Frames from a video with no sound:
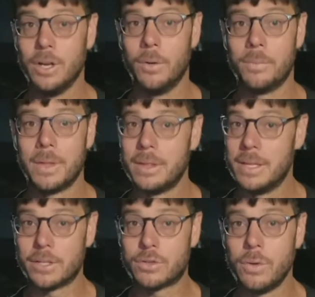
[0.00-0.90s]
So,
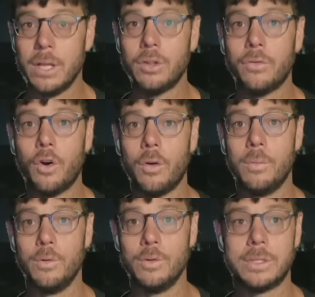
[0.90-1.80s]
the Strait of
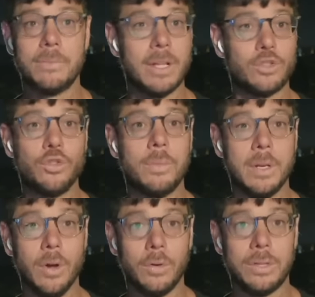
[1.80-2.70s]
Hormuz, it
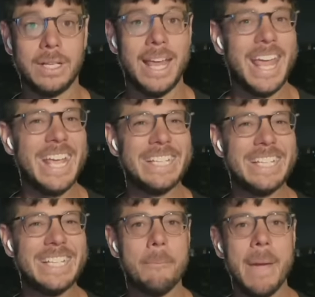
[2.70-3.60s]
should be noted,
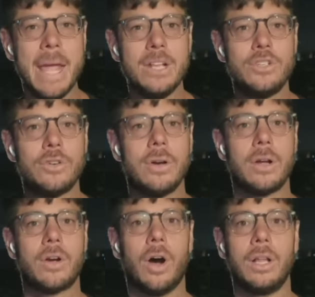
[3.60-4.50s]
a
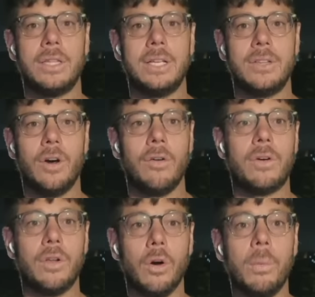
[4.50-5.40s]
major conduit
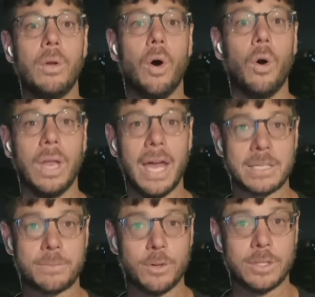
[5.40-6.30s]
of global oil
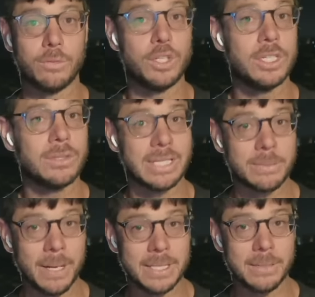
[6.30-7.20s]
exports, which is
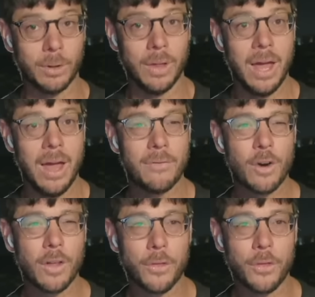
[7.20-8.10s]
responsible
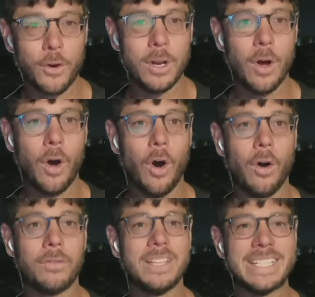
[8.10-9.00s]
for a third
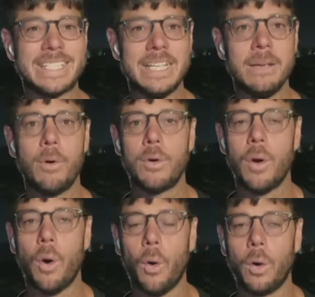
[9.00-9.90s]
of the
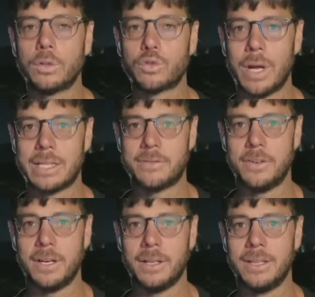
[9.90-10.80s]
seaborne oil
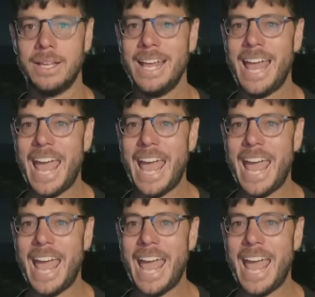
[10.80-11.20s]
transferred